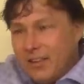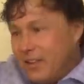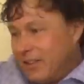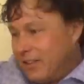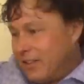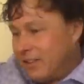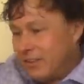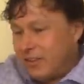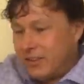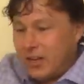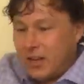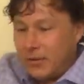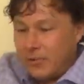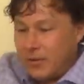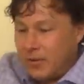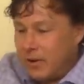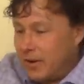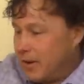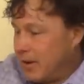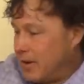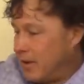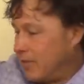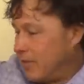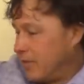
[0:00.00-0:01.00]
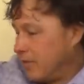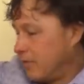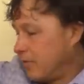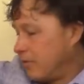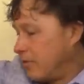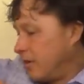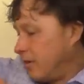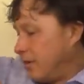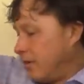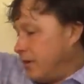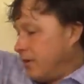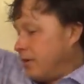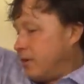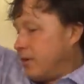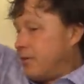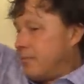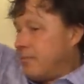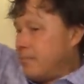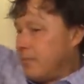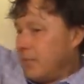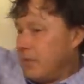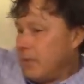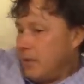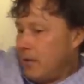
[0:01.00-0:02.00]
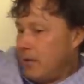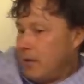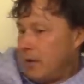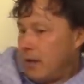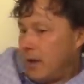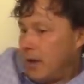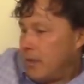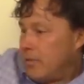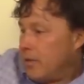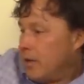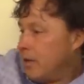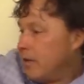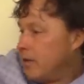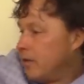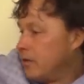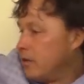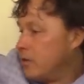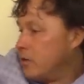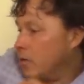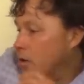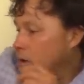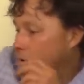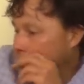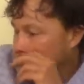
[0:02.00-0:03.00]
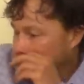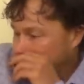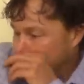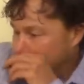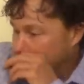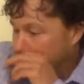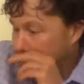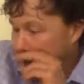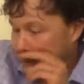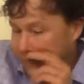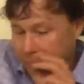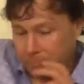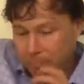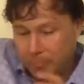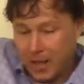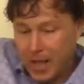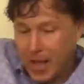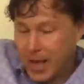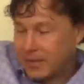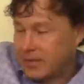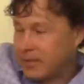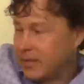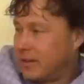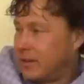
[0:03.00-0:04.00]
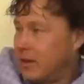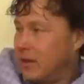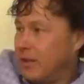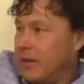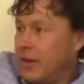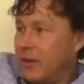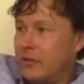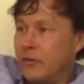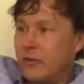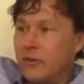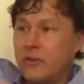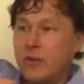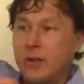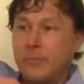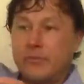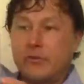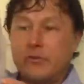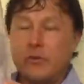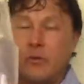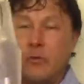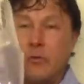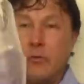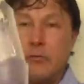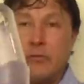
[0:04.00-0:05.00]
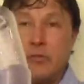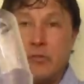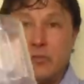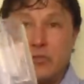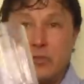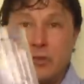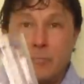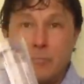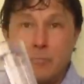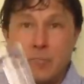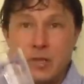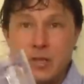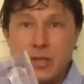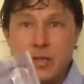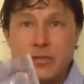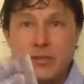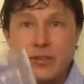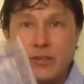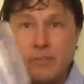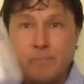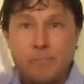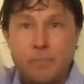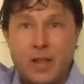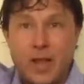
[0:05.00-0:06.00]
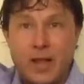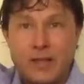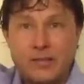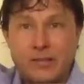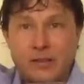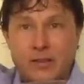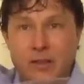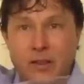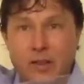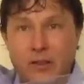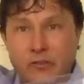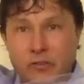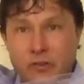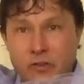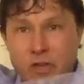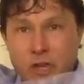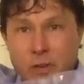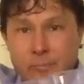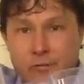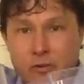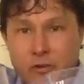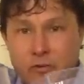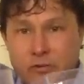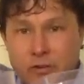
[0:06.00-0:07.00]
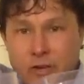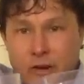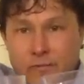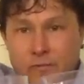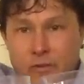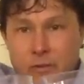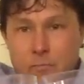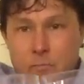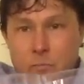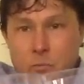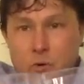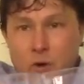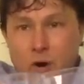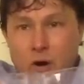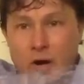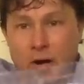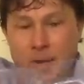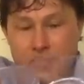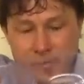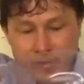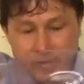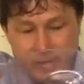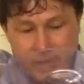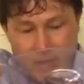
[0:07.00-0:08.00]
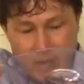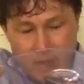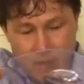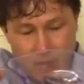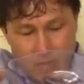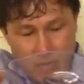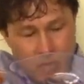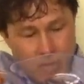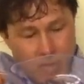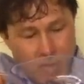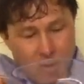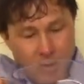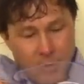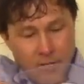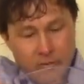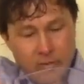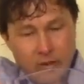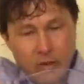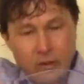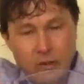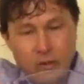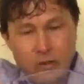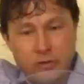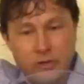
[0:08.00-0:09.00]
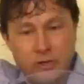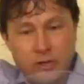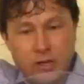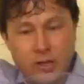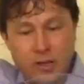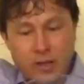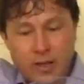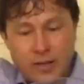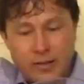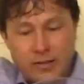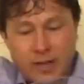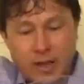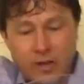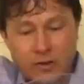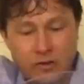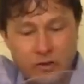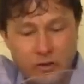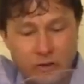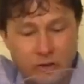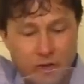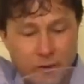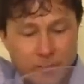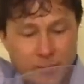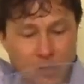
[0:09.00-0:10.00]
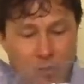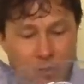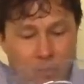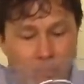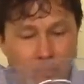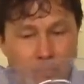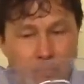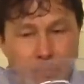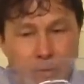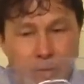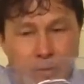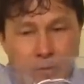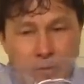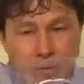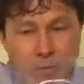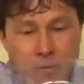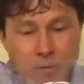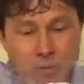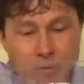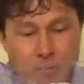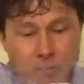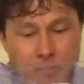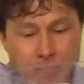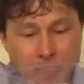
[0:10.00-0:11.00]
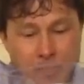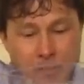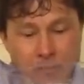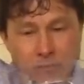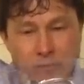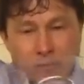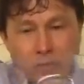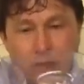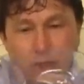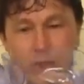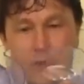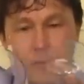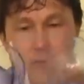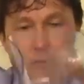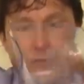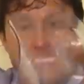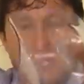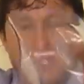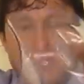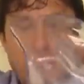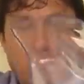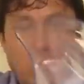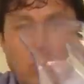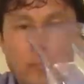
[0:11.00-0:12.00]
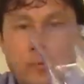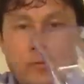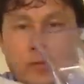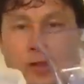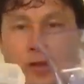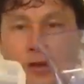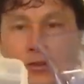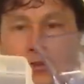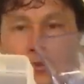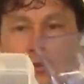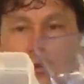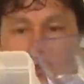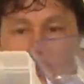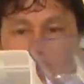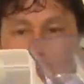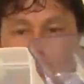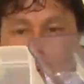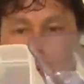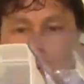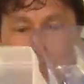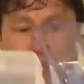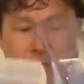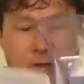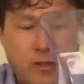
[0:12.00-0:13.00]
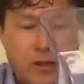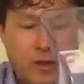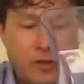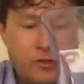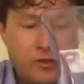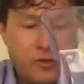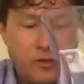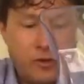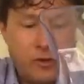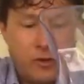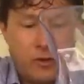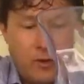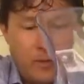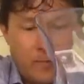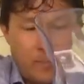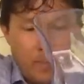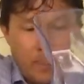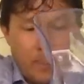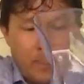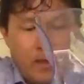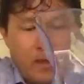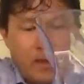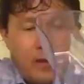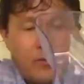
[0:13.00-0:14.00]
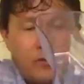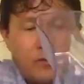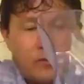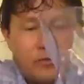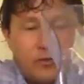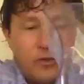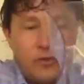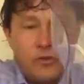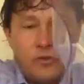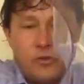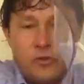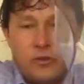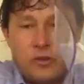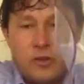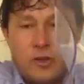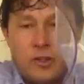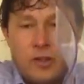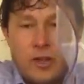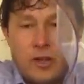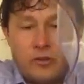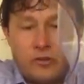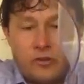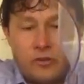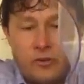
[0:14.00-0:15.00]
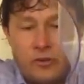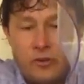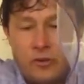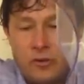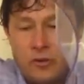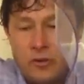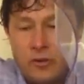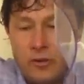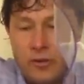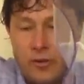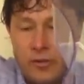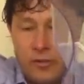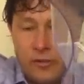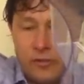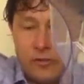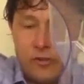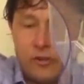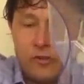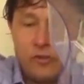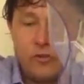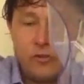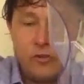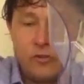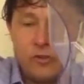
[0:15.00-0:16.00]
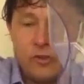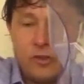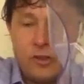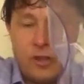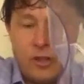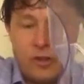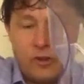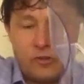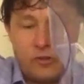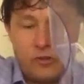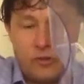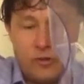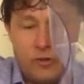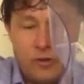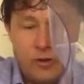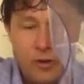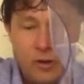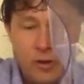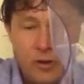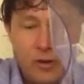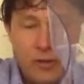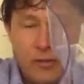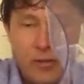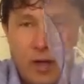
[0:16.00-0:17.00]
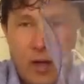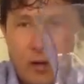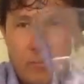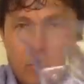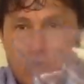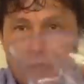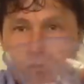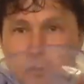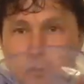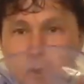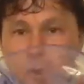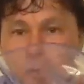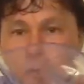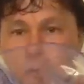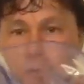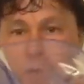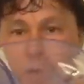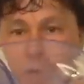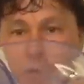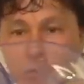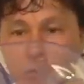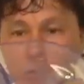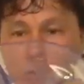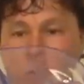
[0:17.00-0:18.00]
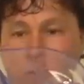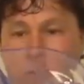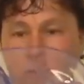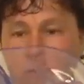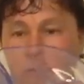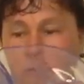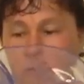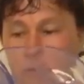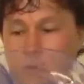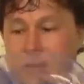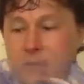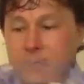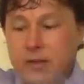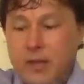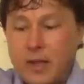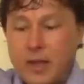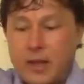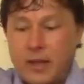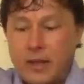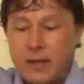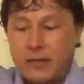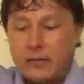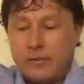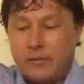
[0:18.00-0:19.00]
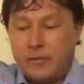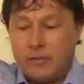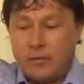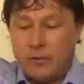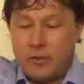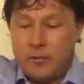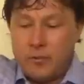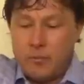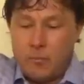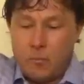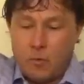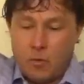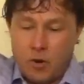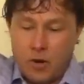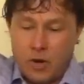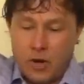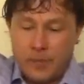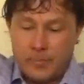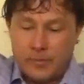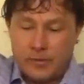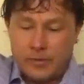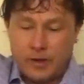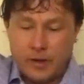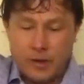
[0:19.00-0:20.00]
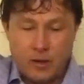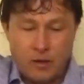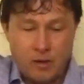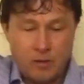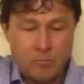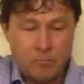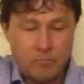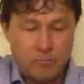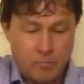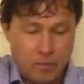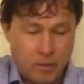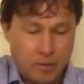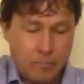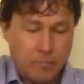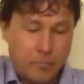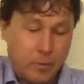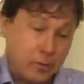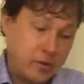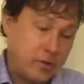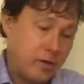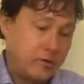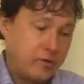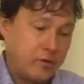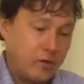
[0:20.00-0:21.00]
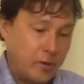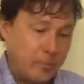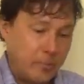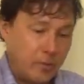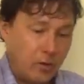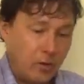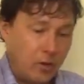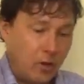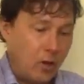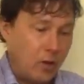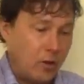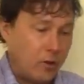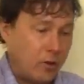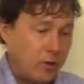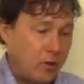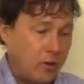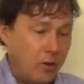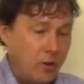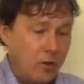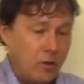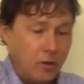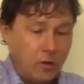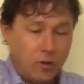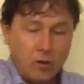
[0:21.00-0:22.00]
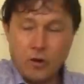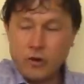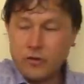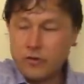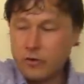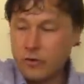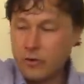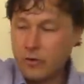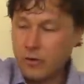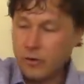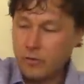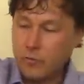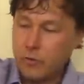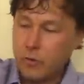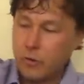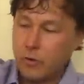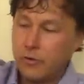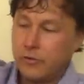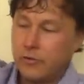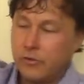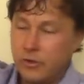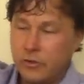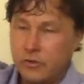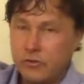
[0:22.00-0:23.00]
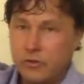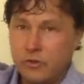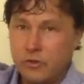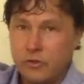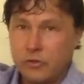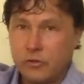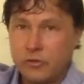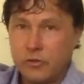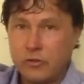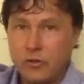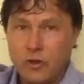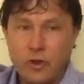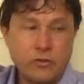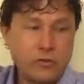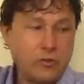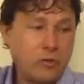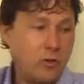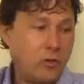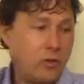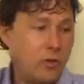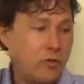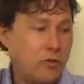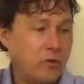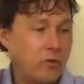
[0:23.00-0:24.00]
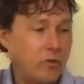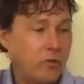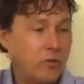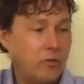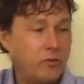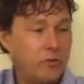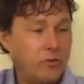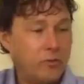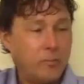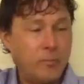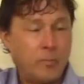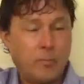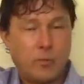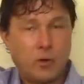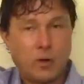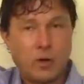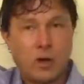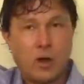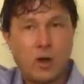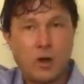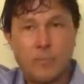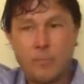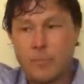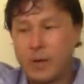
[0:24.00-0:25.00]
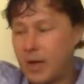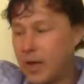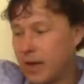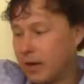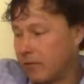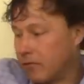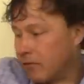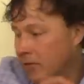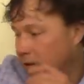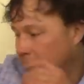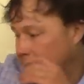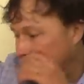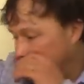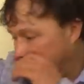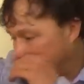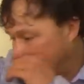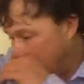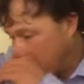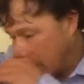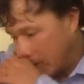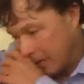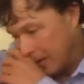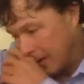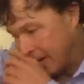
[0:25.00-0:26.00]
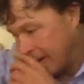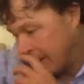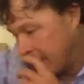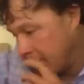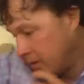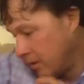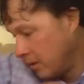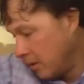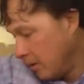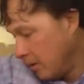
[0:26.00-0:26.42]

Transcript: That's coming right out right here. And then you also have plastic collection cups. So to me, these plastic collection cups are definitely more upscale. They look to collect actually a little bit bigger. So like this is the pulp collection, this is the pulp collection, and this is the juice collection, and this is the juice collection. I much rather like the looks of these guys, a little bit more upscale and potentially a little bit longer, larger. Of course, this juicer is also larger. This is a little bit more compact. That's important to you.